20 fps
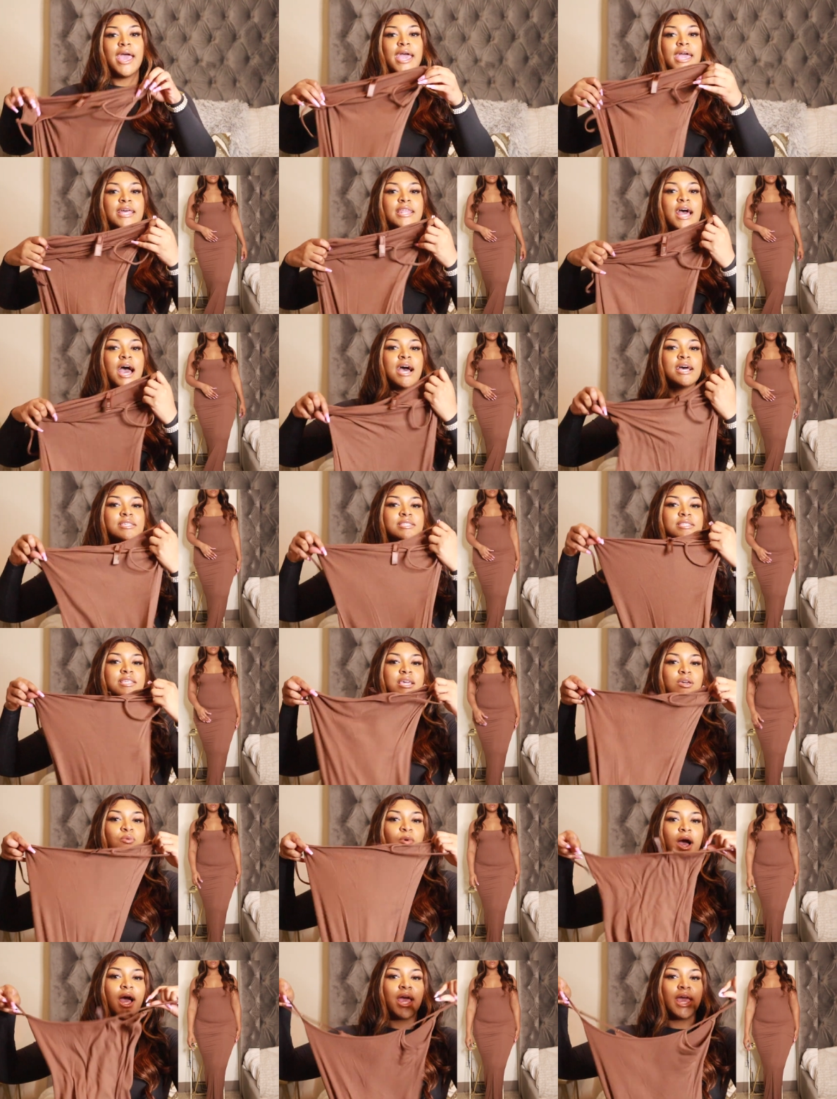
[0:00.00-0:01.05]
And I
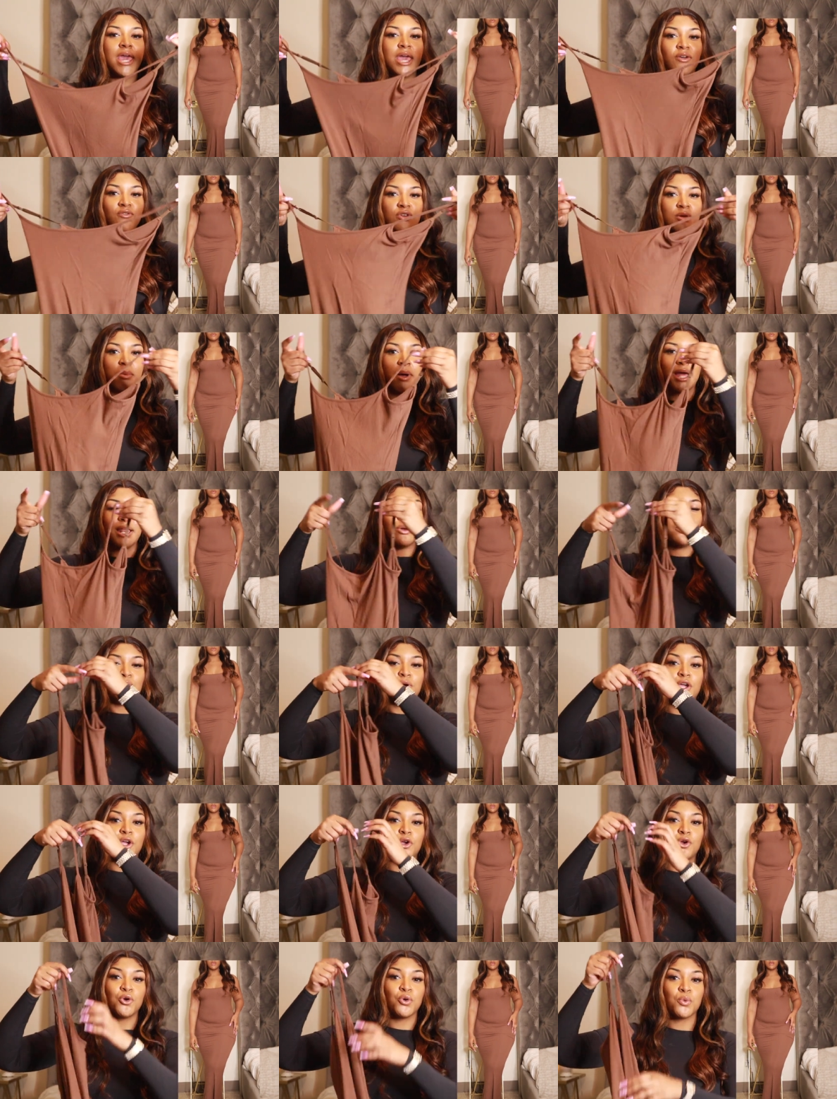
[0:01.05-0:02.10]
see why everybody
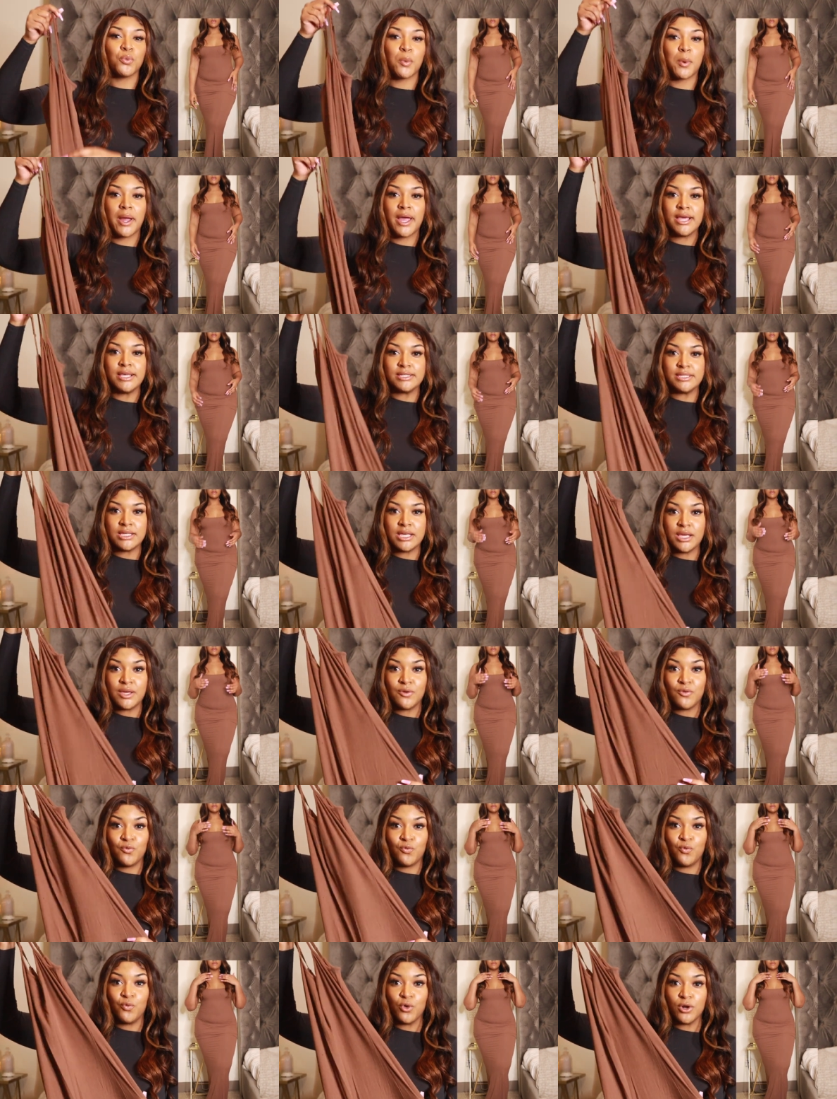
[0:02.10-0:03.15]
went crazy
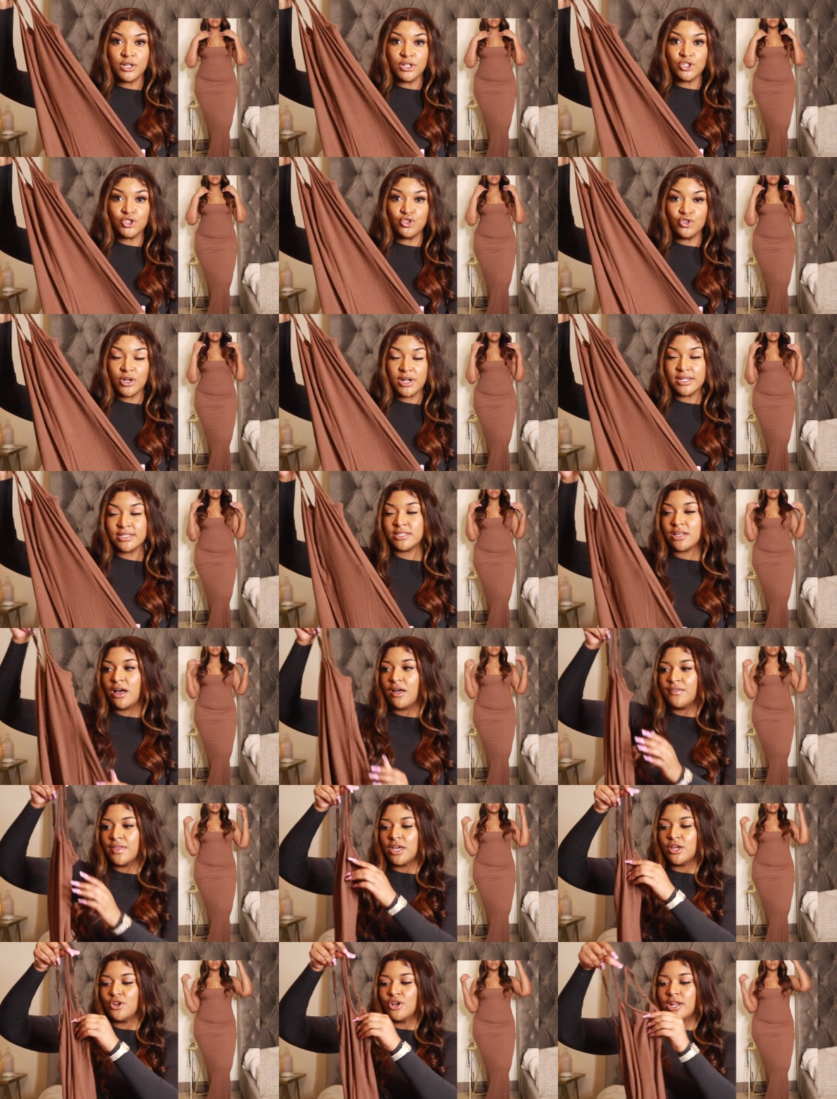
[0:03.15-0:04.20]
for this dress
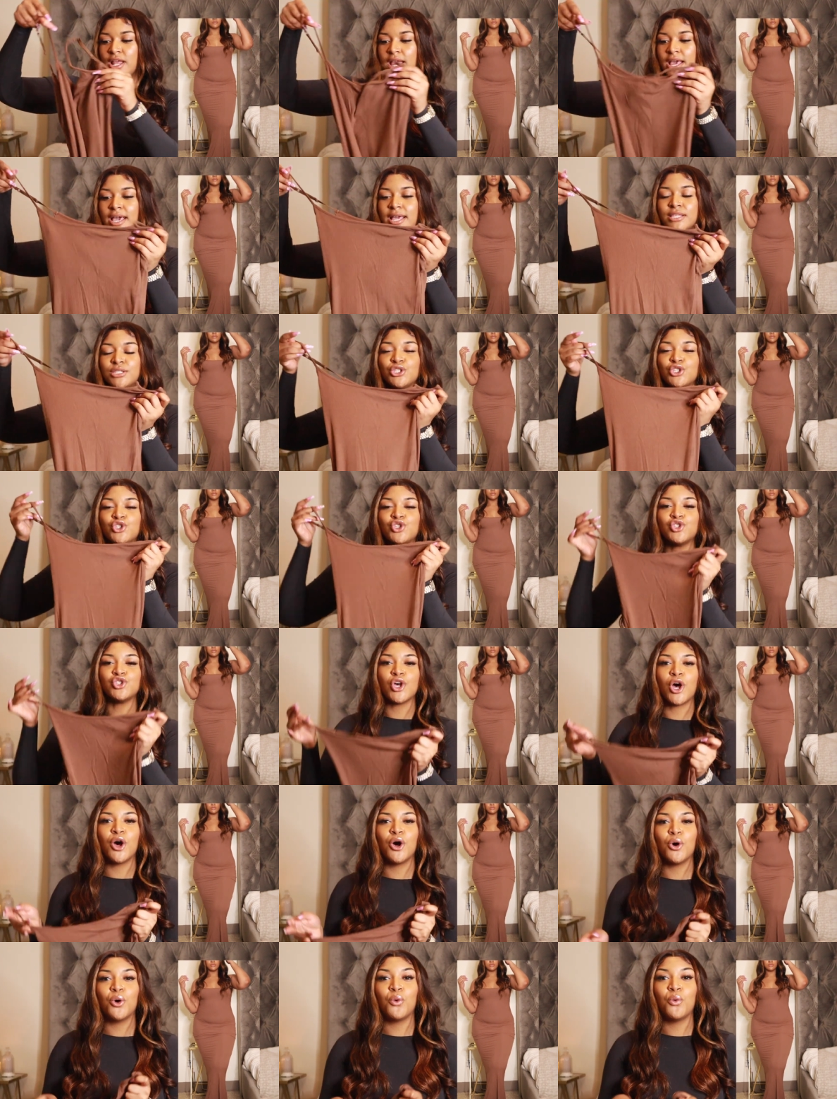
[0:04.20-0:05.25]
on the internet. It's
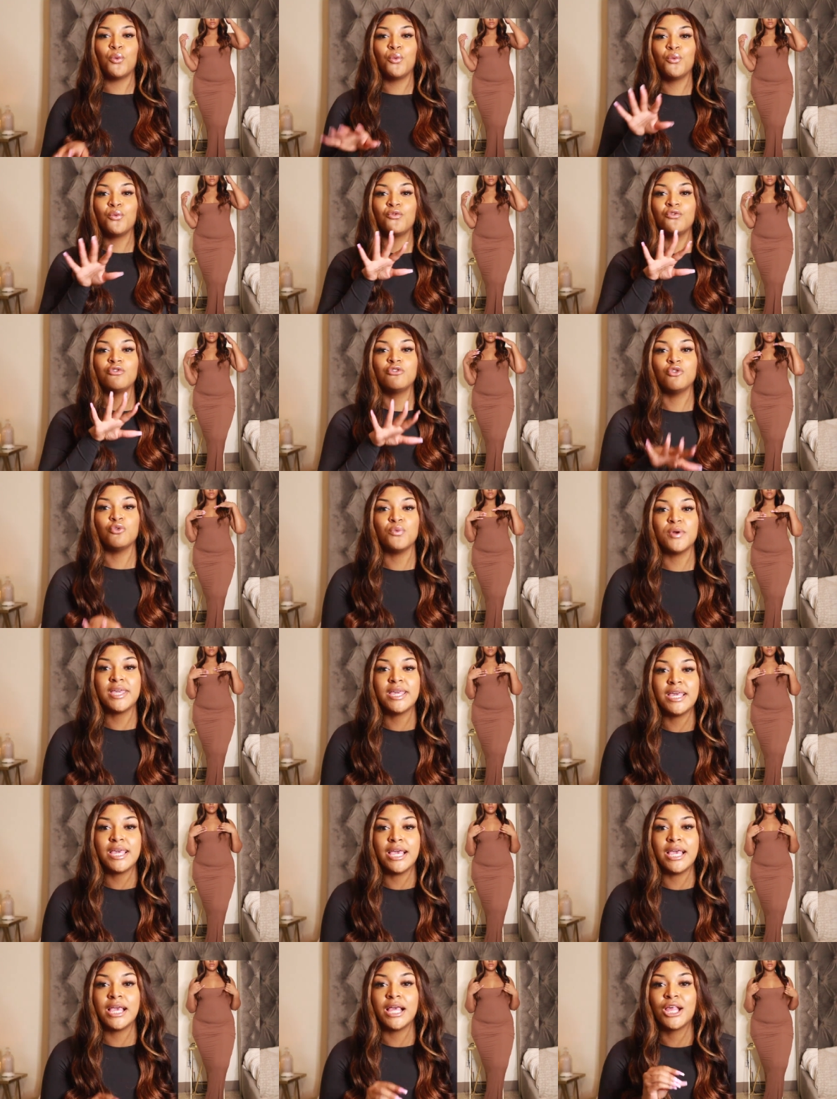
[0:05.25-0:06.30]
so
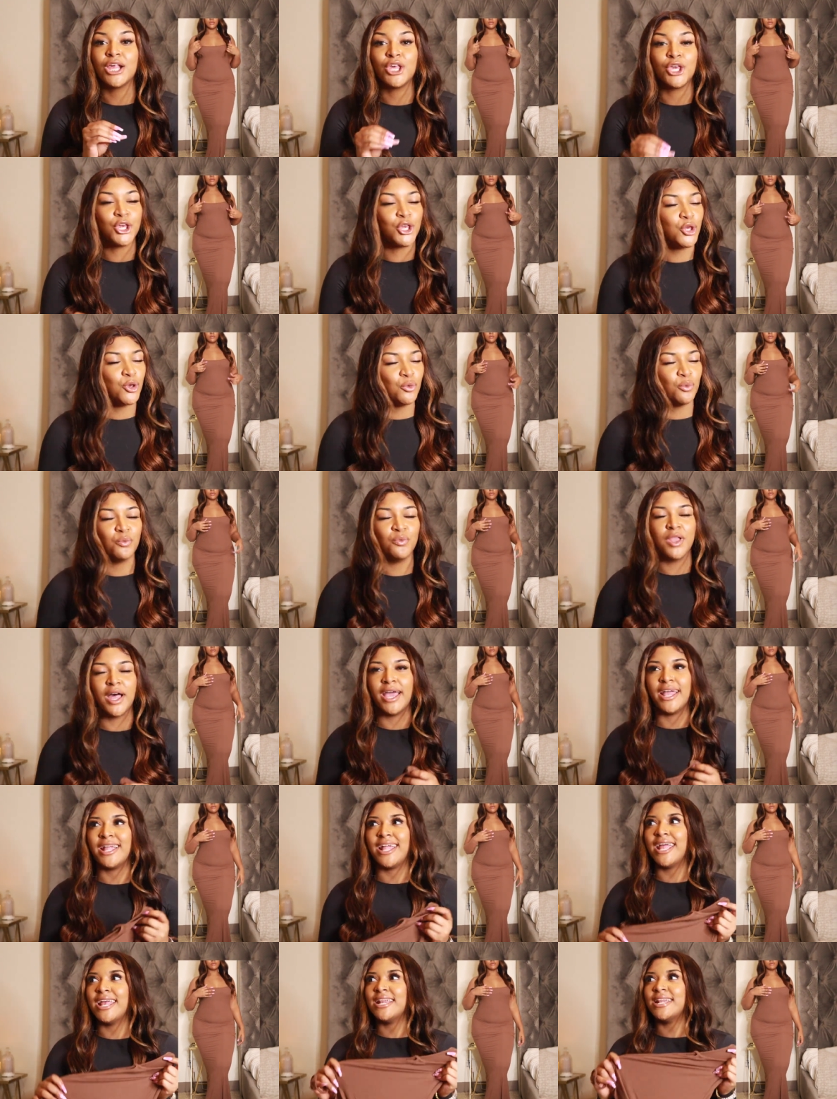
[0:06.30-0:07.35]
freaking cute.
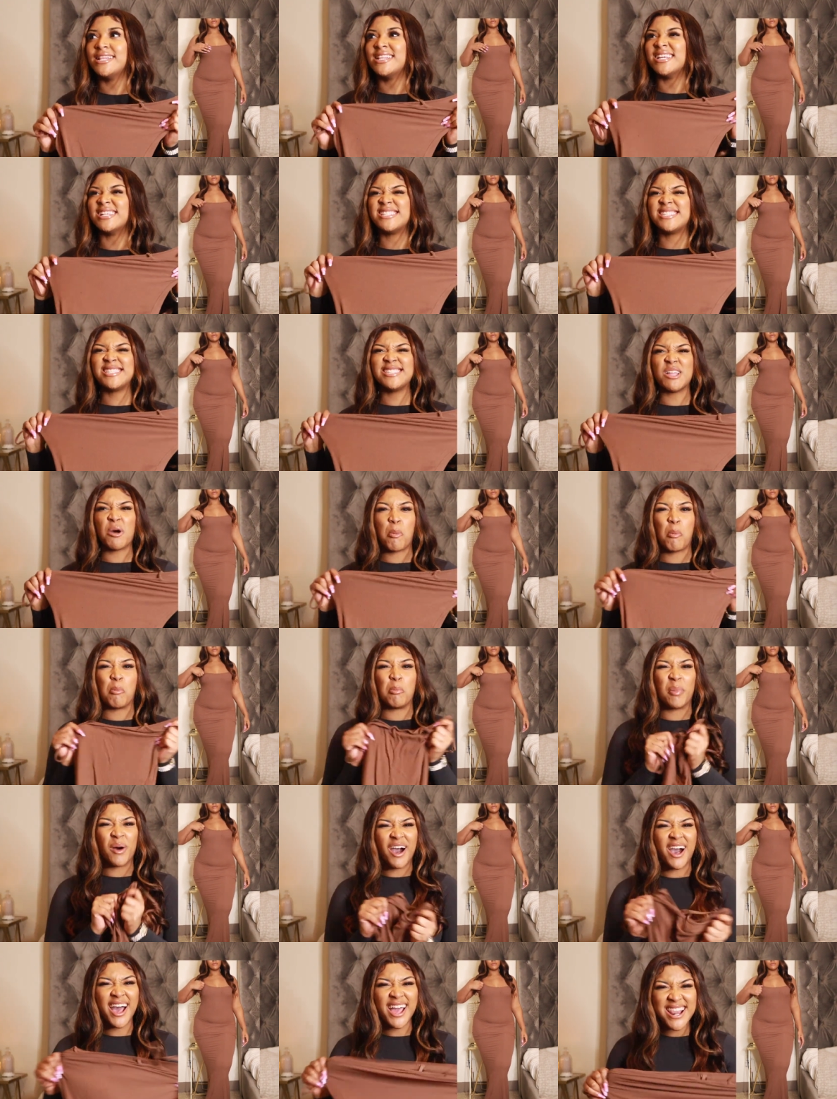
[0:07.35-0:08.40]
Like, it, the, the
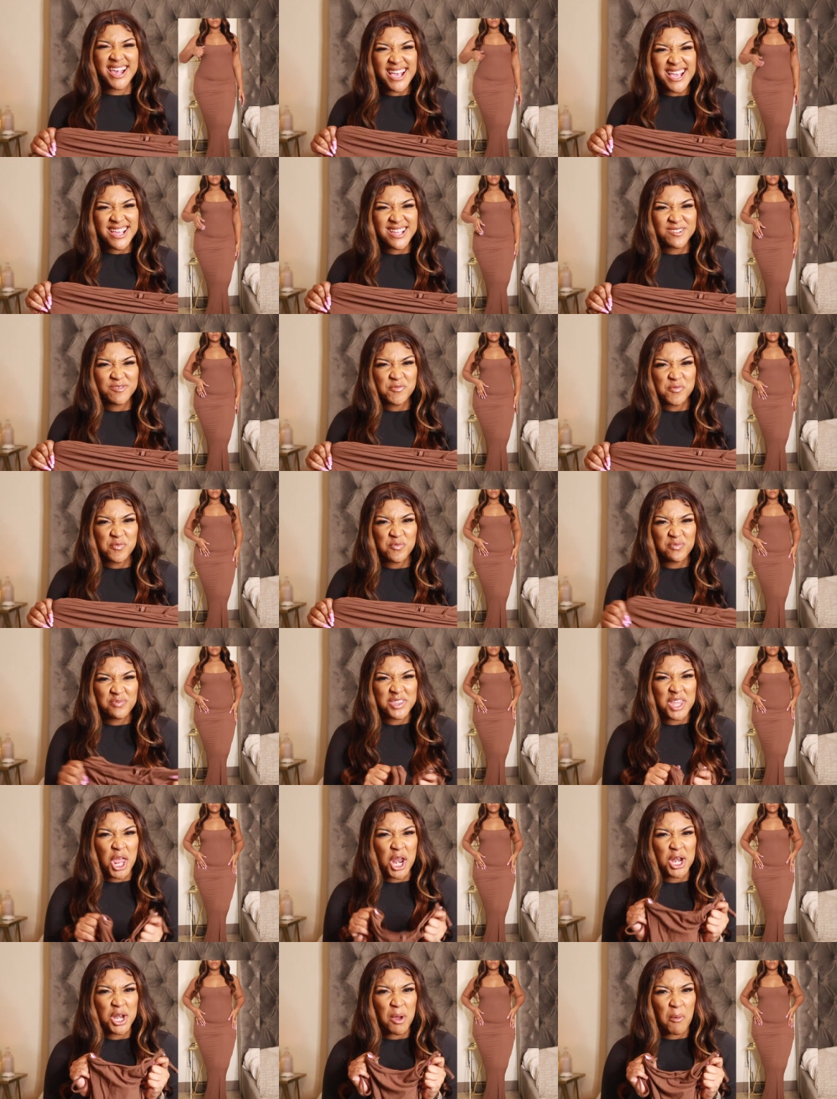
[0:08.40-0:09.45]
body
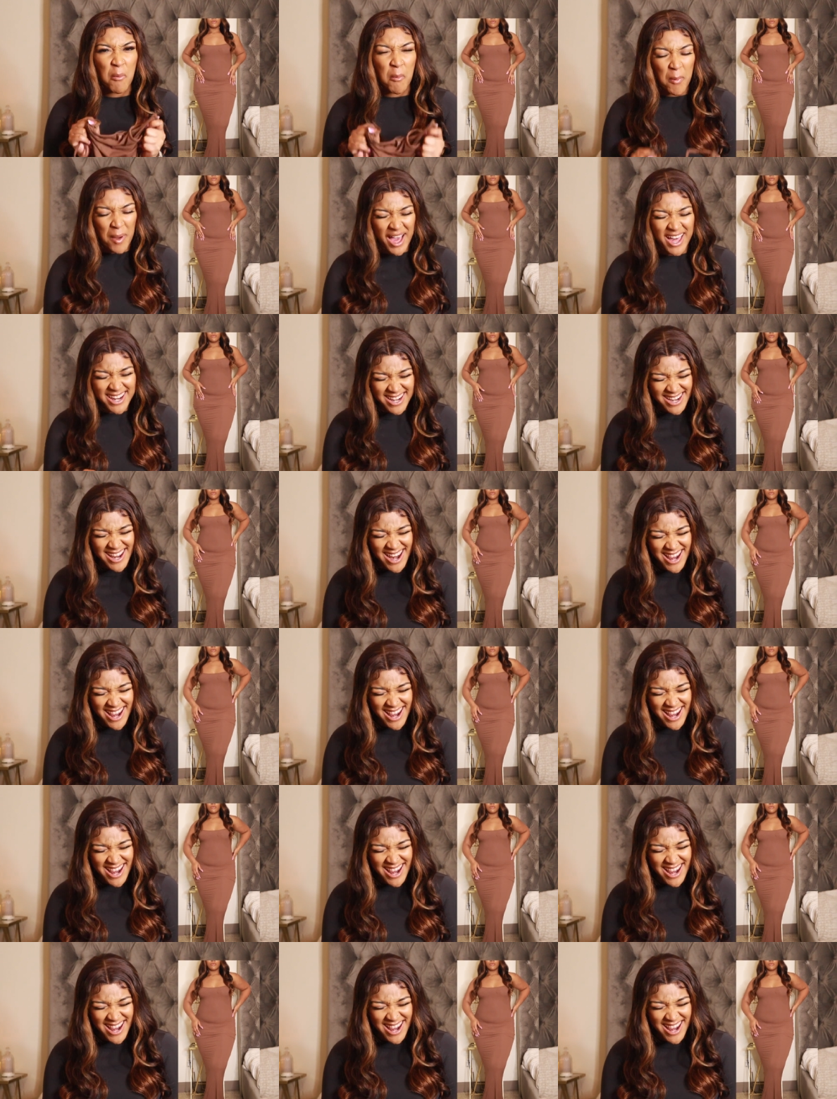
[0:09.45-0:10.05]
the what?